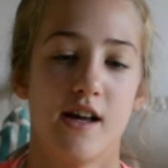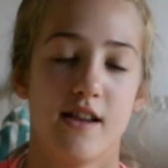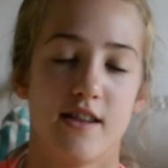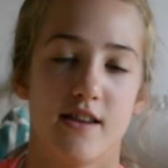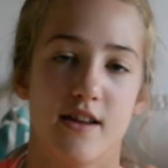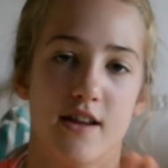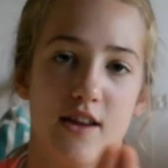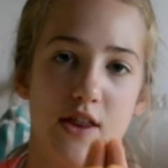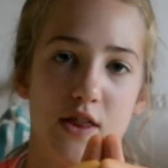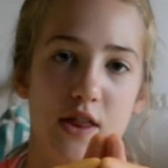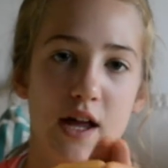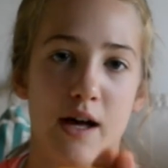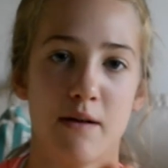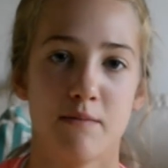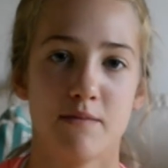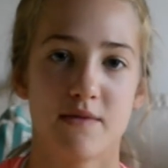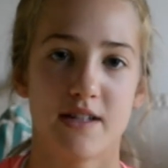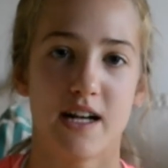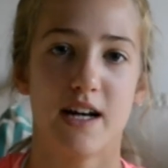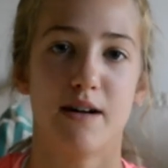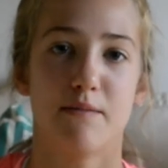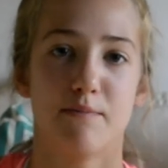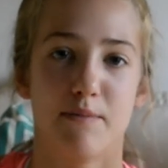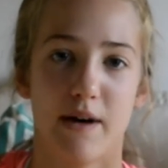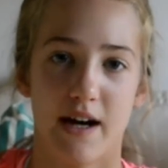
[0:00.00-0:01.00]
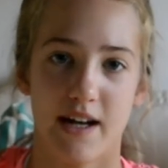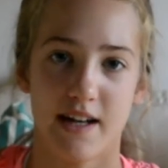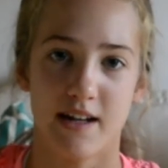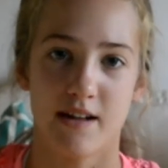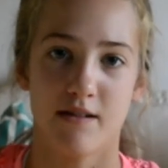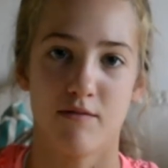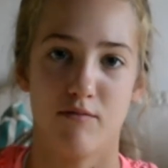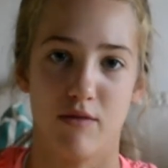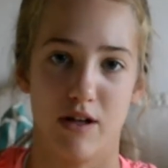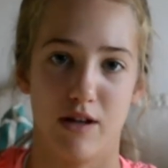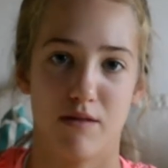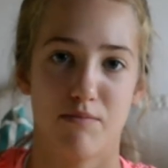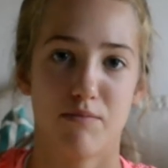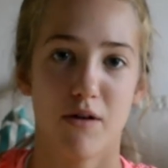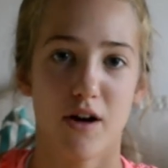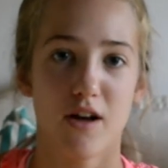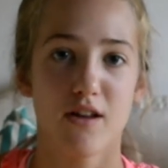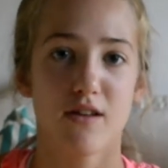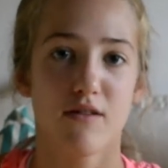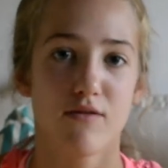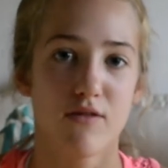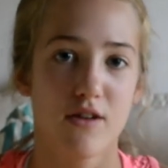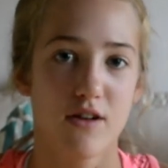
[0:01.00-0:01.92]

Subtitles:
thumbs up button with both of